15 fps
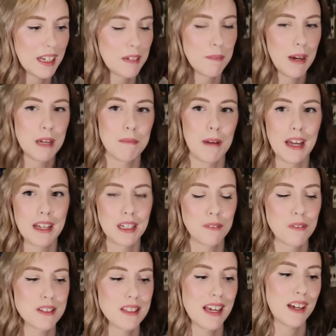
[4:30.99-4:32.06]
in my mind, it
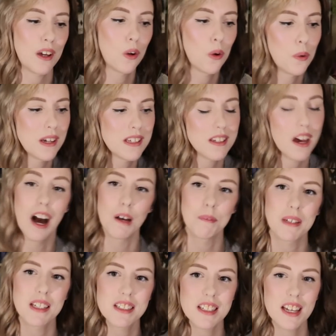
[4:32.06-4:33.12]
was like always
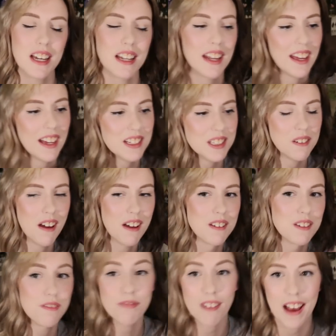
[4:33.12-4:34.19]
Armies and
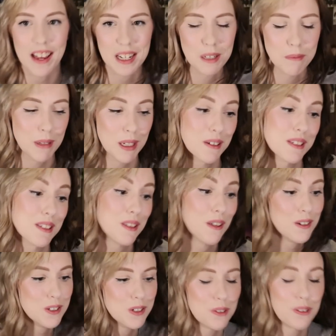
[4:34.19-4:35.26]
Exo-Ls fighting because
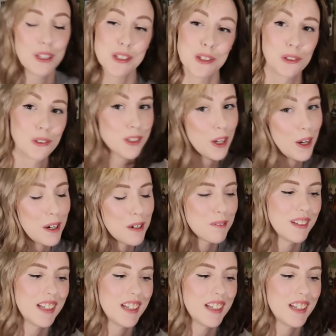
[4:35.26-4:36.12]
those two are the two top.